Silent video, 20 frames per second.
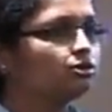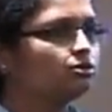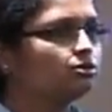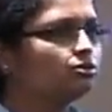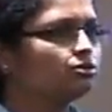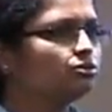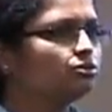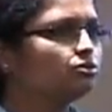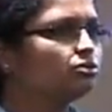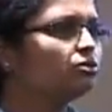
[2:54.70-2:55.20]

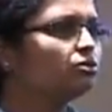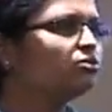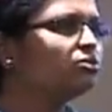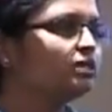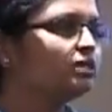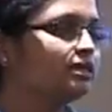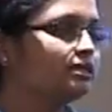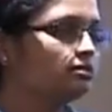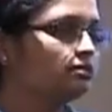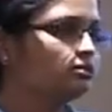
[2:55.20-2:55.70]
you
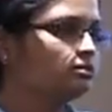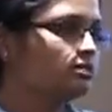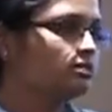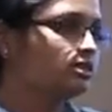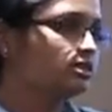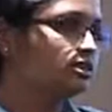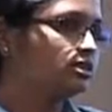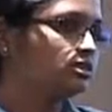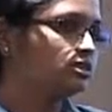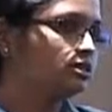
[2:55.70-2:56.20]
don't
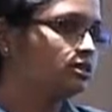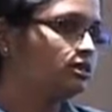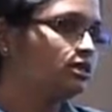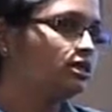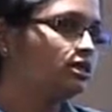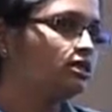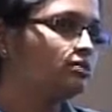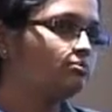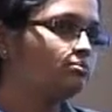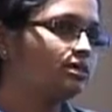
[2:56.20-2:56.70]
necessarily
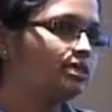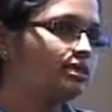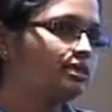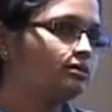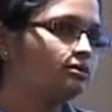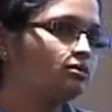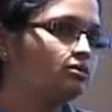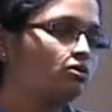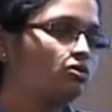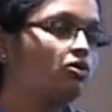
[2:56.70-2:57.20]

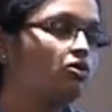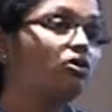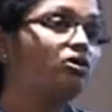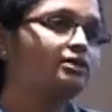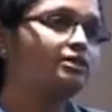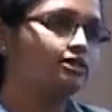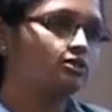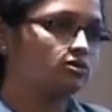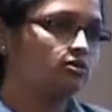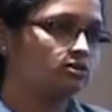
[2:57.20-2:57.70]
update all
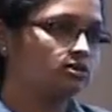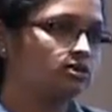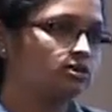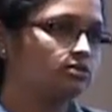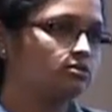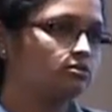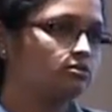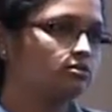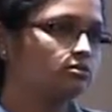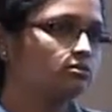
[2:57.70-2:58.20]
the doc set,
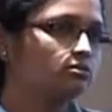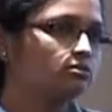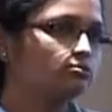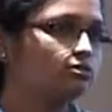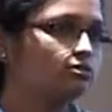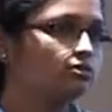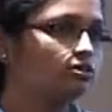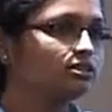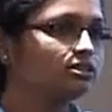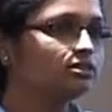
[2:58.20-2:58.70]

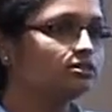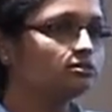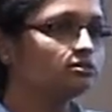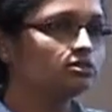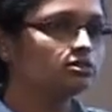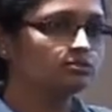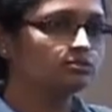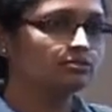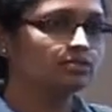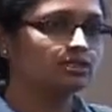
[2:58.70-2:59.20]
because in
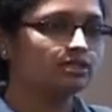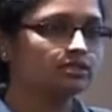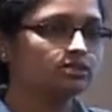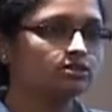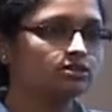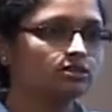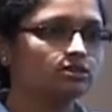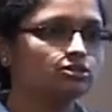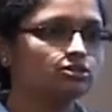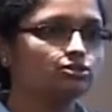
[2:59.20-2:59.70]
some
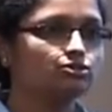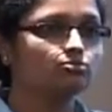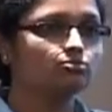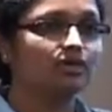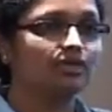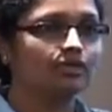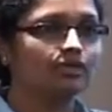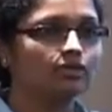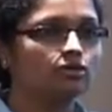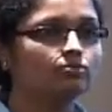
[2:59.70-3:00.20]
cases you
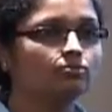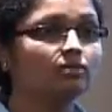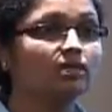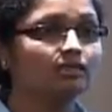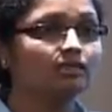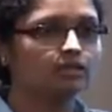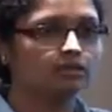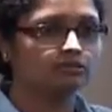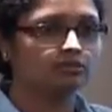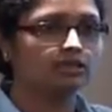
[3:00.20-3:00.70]
might have
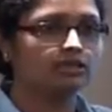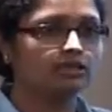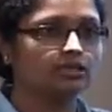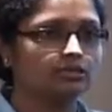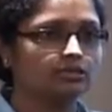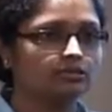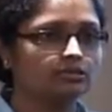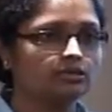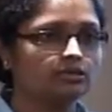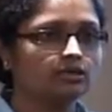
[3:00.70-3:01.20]
multiple
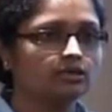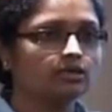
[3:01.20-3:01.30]
guides,